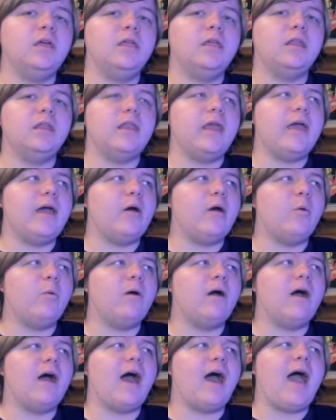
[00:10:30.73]
Now,
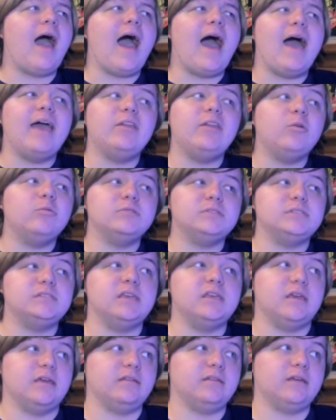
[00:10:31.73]
I don't
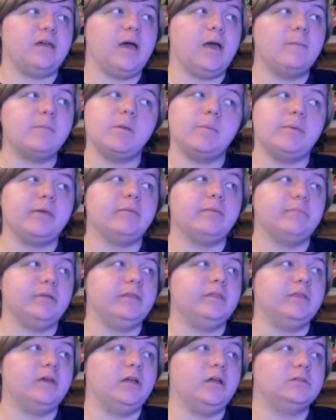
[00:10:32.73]
see it. I'm going to be
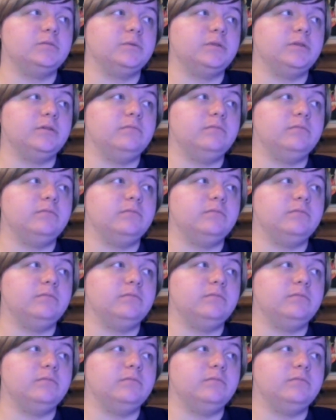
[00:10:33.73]
completely honest with you.